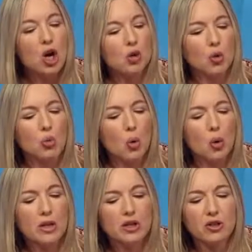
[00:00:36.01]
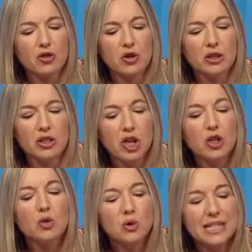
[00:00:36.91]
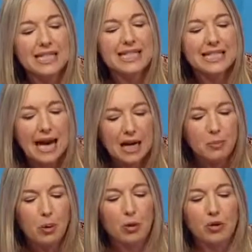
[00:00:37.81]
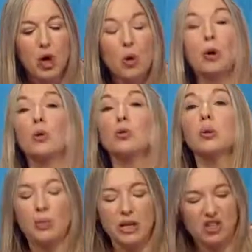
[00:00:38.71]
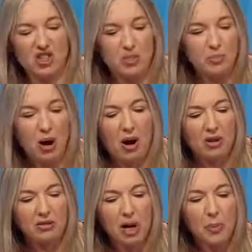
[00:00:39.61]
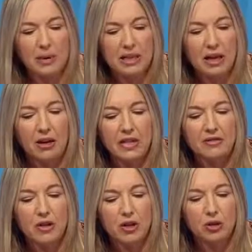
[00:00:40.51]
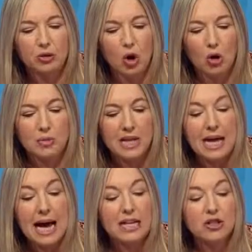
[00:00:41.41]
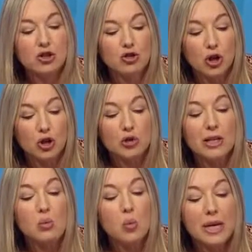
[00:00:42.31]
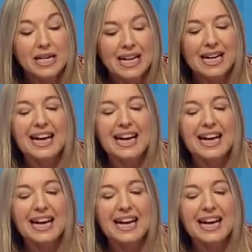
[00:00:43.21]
Your wall is constructed using a stack bond, where all the bricks are just piled up in aligning vertical columns and is structurally weak